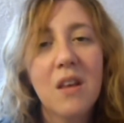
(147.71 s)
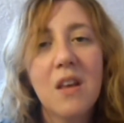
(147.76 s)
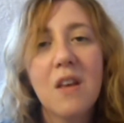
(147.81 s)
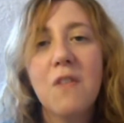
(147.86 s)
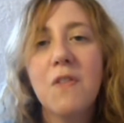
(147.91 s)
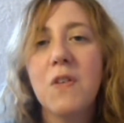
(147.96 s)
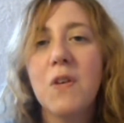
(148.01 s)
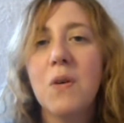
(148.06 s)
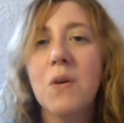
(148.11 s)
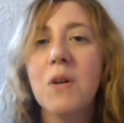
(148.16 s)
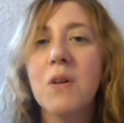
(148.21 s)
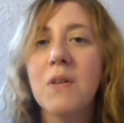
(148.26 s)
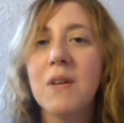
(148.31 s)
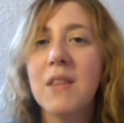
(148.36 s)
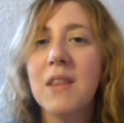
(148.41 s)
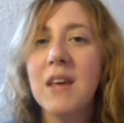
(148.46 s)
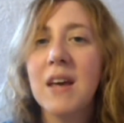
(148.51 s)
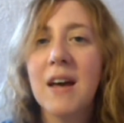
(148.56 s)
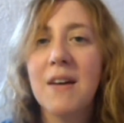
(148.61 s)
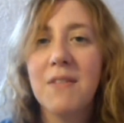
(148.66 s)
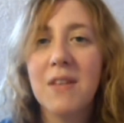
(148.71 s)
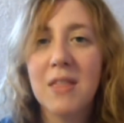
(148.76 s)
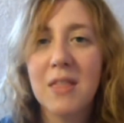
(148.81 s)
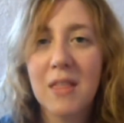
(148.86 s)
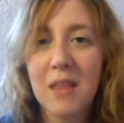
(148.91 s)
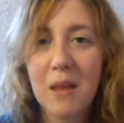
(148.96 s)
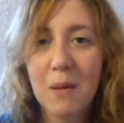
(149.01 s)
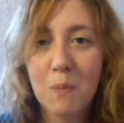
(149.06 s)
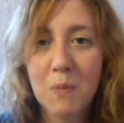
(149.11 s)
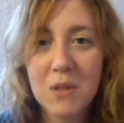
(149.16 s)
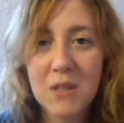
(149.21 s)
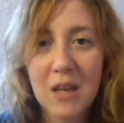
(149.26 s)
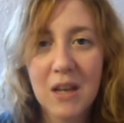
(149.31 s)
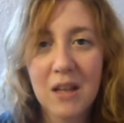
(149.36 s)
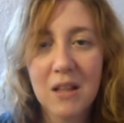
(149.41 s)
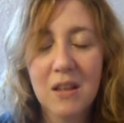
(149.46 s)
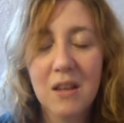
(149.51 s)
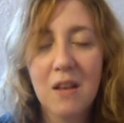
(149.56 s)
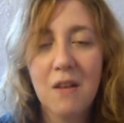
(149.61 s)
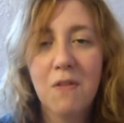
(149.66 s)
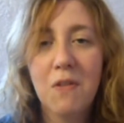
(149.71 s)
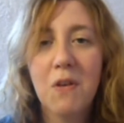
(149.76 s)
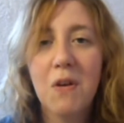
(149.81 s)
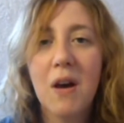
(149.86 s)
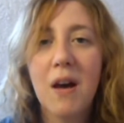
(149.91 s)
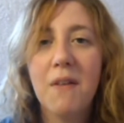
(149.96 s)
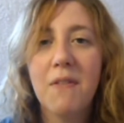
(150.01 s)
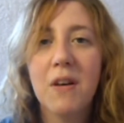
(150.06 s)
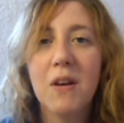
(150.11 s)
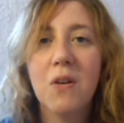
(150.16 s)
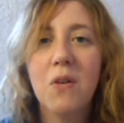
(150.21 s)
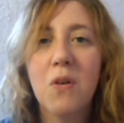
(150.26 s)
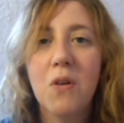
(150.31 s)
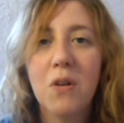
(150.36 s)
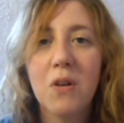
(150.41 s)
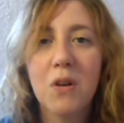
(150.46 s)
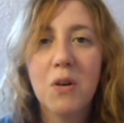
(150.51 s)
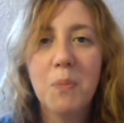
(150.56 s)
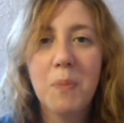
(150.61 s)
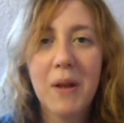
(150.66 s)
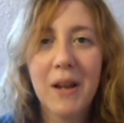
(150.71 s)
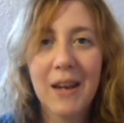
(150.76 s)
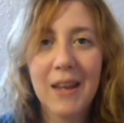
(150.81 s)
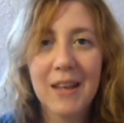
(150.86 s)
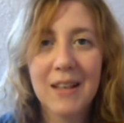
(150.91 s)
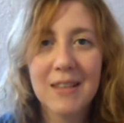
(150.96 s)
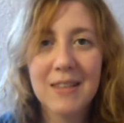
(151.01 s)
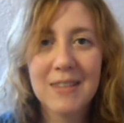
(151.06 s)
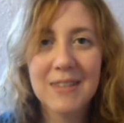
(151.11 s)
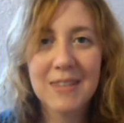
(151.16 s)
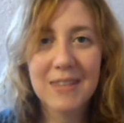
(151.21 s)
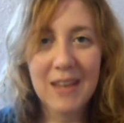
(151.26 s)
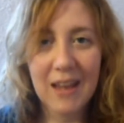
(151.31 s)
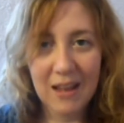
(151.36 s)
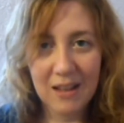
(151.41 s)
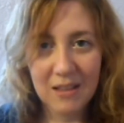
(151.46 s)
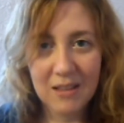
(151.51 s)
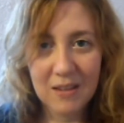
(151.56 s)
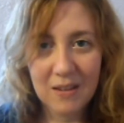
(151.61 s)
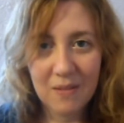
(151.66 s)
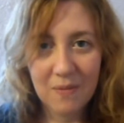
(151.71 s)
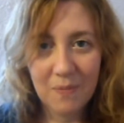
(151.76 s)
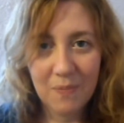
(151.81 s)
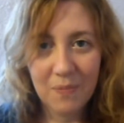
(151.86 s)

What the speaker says: If you already have a theme set, if you have a color palette set,